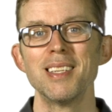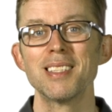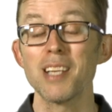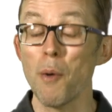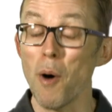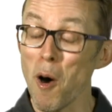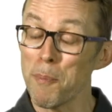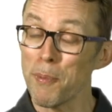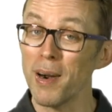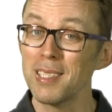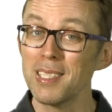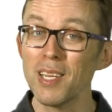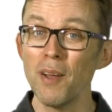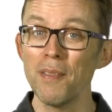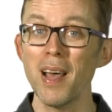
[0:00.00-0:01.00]
So
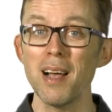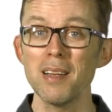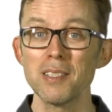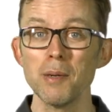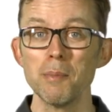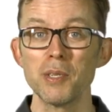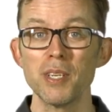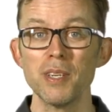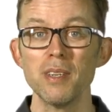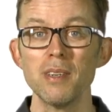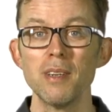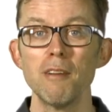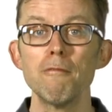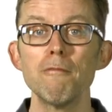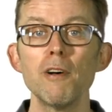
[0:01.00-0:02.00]
operating on that assumption,
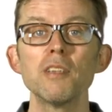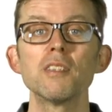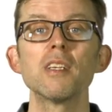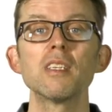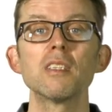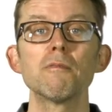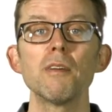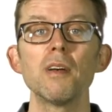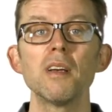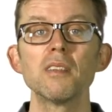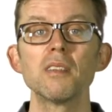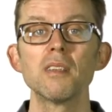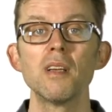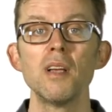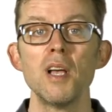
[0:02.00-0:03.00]
first things first,